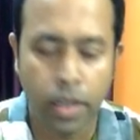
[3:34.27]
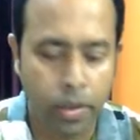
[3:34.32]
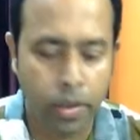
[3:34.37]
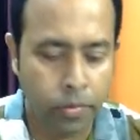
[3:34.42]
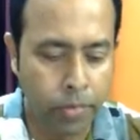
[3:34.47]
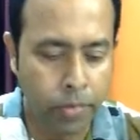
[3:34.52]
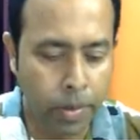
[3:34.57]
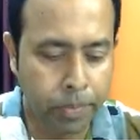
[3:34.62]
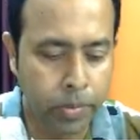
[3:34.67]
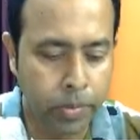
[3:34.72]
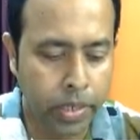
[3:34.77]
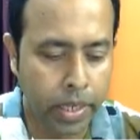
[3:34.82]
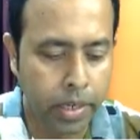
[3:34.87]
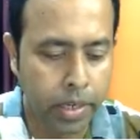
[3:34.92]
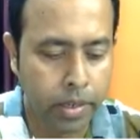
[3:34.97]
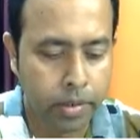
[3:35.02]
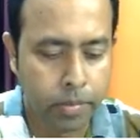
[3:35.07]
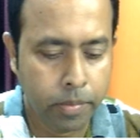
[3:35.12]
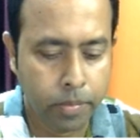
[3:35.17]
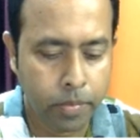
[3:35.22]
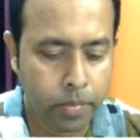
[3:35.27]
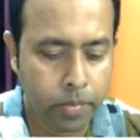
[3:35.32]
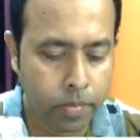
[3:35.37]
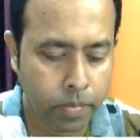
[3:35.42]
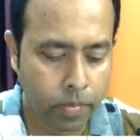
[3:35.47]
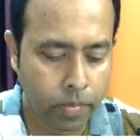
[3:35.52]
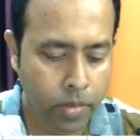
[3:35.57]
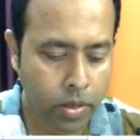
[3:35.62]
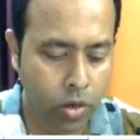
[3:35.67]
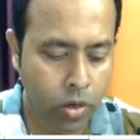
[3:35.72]
50,
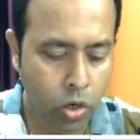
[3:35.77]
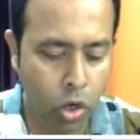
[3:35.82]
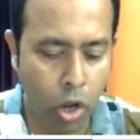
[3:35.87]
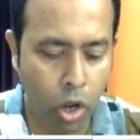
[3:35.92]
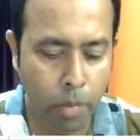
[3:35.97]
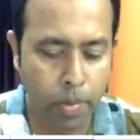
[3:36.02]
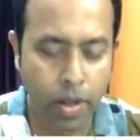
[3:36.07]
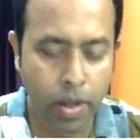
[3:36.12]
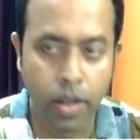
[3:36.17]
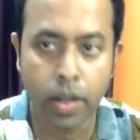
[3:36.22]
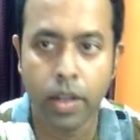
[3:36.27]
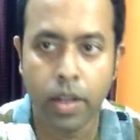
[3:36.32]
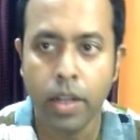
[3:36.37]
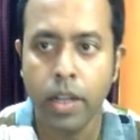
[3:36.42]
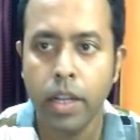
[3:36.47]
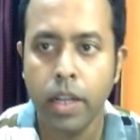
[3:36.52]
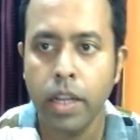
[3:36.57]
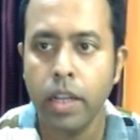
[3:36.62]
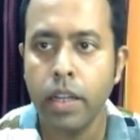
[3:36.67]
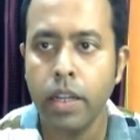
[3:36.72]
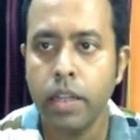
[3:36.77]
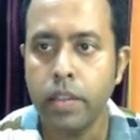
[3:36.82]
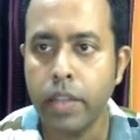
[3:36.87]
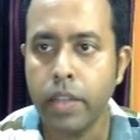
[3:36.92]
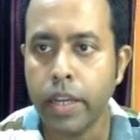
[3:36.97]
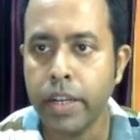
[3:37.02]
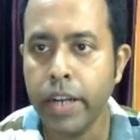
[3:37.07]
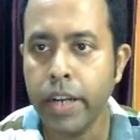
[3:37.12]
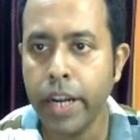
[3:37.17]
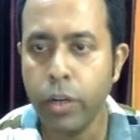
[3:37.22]
comma, the
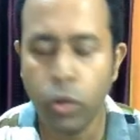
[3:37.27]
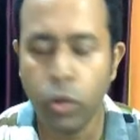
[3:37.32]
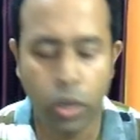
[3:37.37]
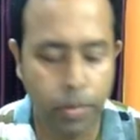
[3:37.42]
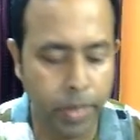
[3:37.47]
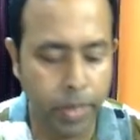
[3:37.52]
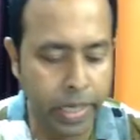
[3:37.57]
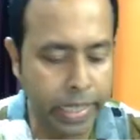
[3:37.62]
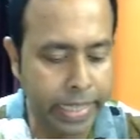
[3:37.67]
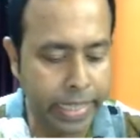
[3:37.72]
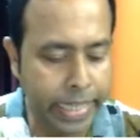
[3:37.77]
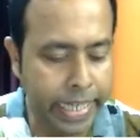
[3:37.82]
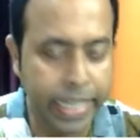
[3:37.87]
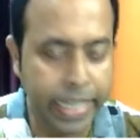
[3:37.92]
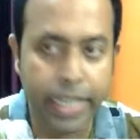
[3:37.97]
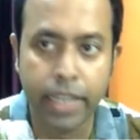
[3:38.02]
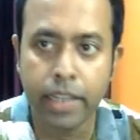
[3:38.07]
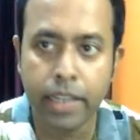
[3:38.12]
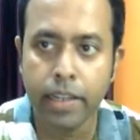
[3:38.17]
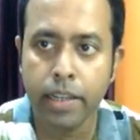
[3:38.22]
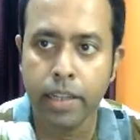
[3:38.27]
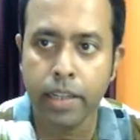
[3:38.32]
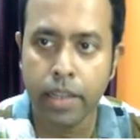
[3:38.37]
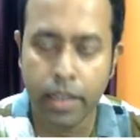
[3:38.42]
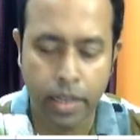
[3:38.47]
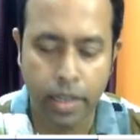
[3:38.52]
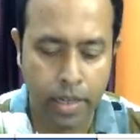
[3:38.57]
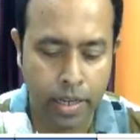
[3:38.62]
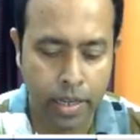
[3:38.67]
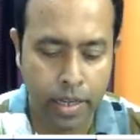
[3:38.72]
grade will be D,
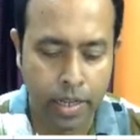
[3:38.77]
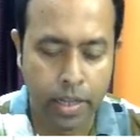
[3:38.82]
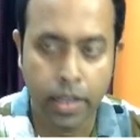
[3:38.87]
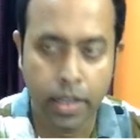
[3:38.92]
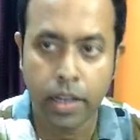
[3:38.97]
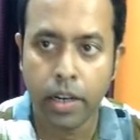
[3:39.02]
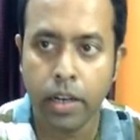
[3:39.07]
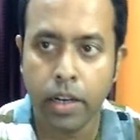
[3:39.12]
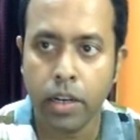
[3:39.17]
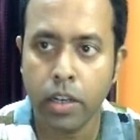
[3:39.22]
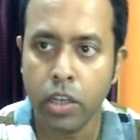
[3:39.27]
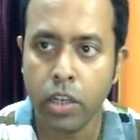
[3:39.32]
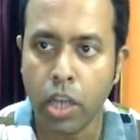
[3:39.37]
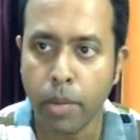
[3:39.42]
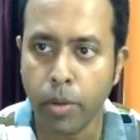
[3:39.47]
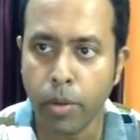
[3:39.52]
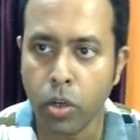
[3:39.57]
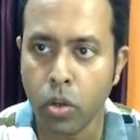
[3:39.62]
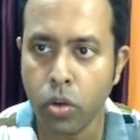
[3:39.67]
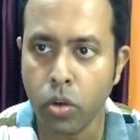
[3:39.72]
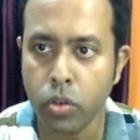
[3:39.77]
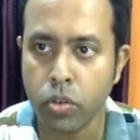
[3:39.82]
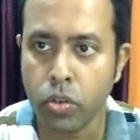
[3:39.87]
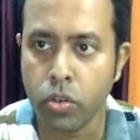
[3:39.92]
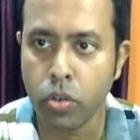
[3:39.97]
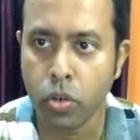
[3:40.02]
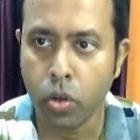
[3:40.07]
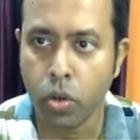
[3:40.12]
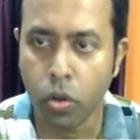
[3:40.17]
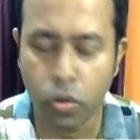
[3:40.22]
double quote
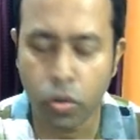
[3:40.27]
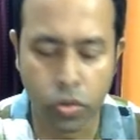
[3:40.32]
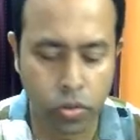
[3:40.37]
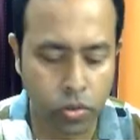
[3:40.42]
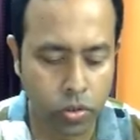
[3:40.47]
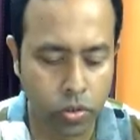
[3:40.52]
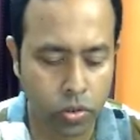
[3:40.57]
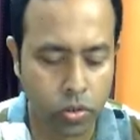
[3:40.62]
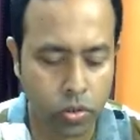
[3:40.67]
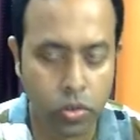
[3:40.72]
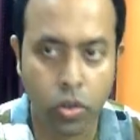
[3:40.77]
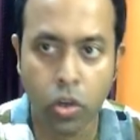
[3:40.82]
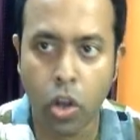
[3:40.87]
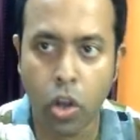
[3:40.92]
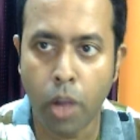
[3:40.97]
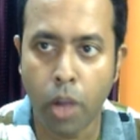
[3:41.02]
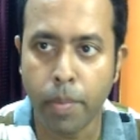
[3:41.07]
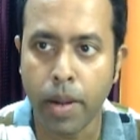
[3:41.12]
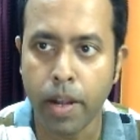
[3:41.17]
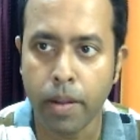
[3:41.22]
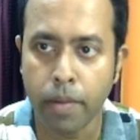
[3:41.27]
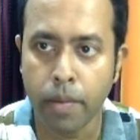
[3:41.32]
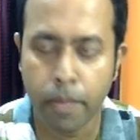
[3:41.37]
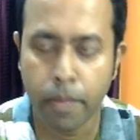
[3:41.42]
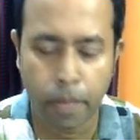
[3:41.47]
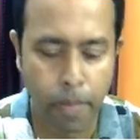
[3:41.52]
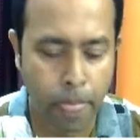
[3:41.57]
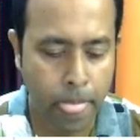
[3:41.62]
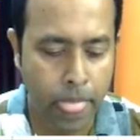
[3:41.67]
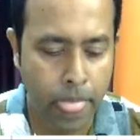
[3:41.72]
close, comma,
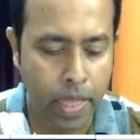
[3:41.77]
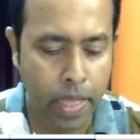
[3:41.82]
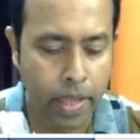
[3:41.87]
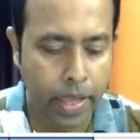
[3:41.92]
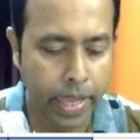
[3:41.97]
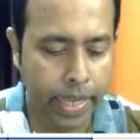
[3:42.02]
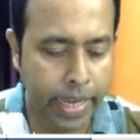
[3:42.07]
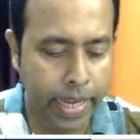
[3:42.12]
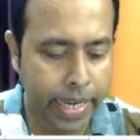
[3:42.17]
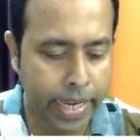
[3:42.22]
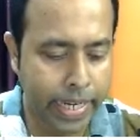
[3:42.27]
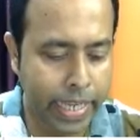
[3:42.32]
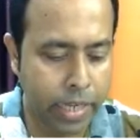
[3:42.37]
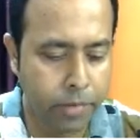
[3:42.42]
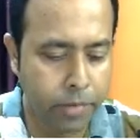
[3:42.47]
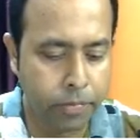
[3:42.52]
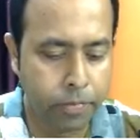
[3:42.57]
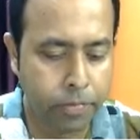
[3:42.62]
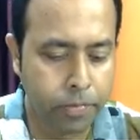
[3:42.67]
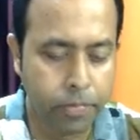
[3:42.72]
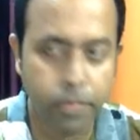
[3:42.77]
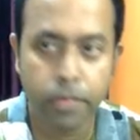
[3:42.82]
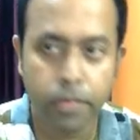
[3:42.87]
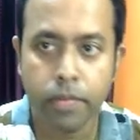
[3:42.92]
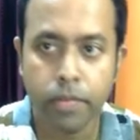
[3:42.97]
again if,